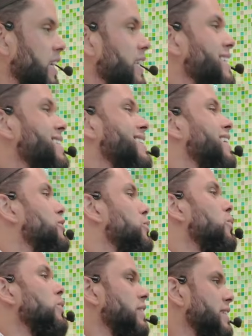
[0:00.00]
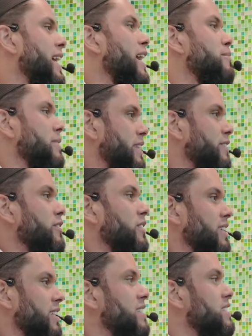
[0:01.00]
Yes, they do all the time, but they've
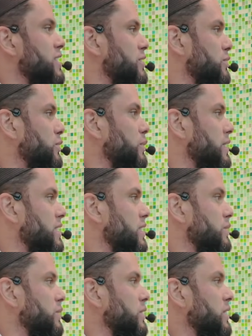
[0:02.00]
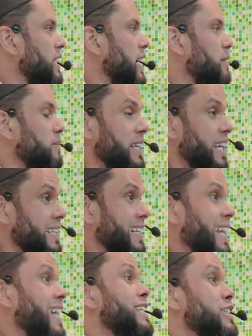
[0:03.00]
got reasons for doing so. I mean, at
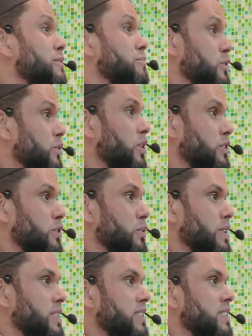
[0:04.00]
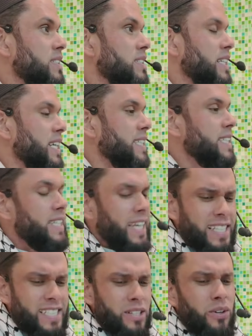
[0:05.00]
random, you can't do it, right?
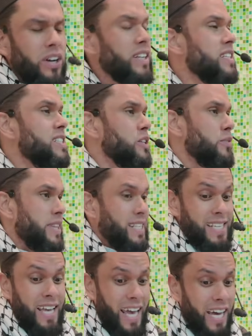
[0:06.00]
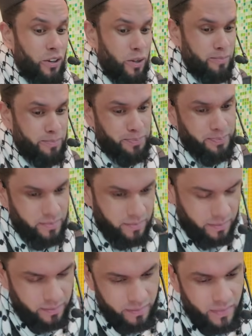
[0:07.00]
And so on and so forth. That's a haram.
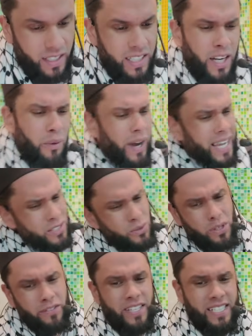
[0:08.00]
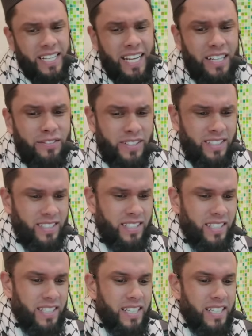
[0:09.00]
Now, why is all of this relevant?